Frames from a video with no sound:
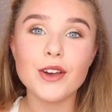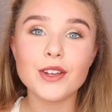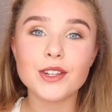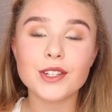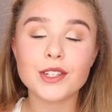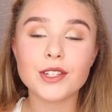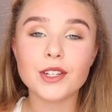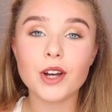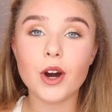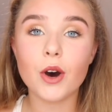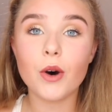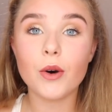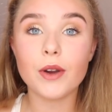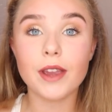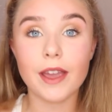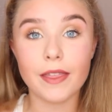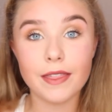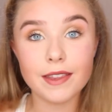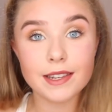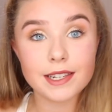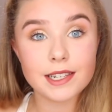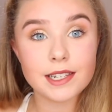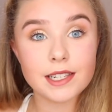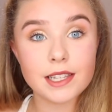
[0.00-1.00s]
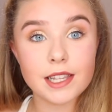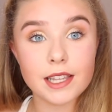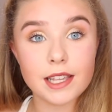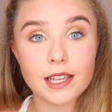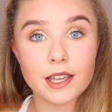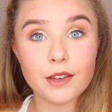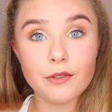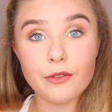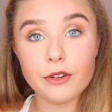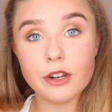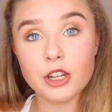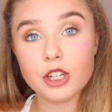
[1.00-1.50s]
So yeah, this is
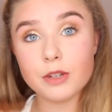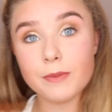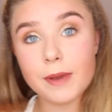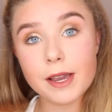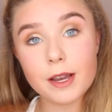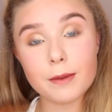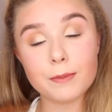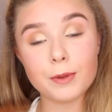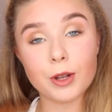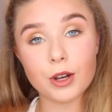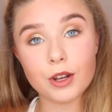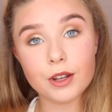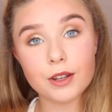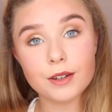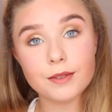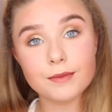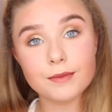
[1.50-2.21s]
the finished makeup look.